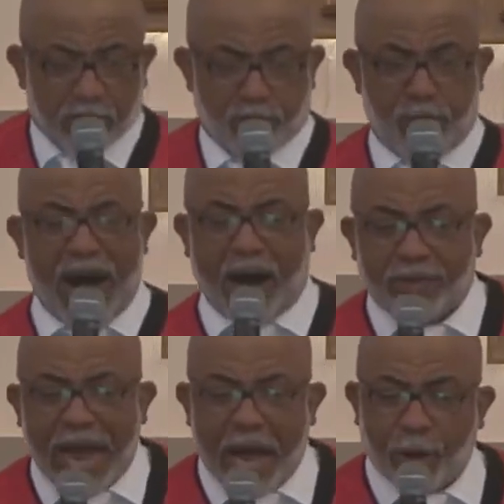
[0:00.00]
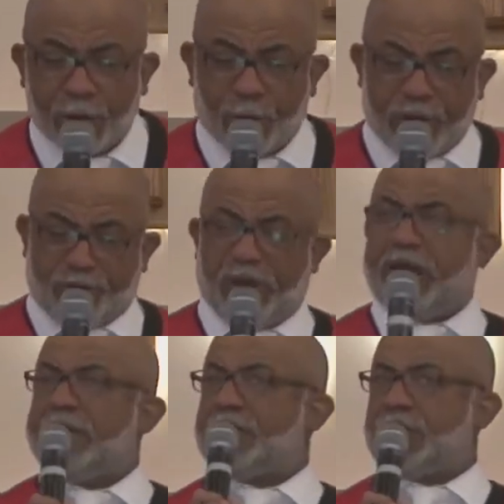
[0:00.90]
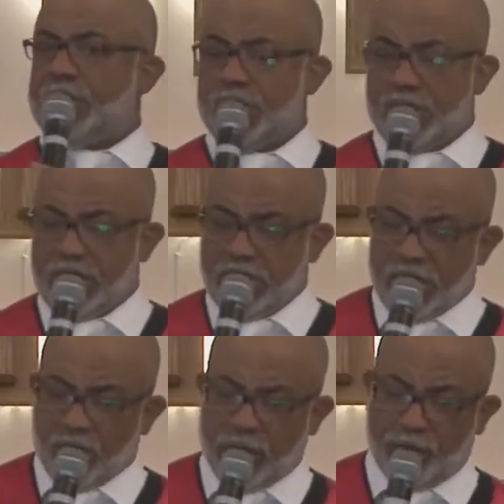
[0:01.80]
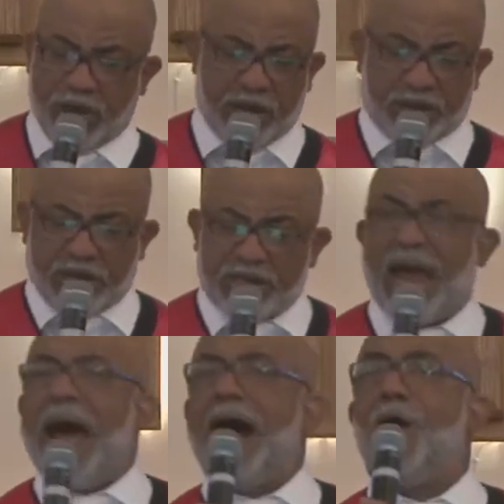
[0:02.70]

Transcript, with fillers: Bow down to repent. Repent is how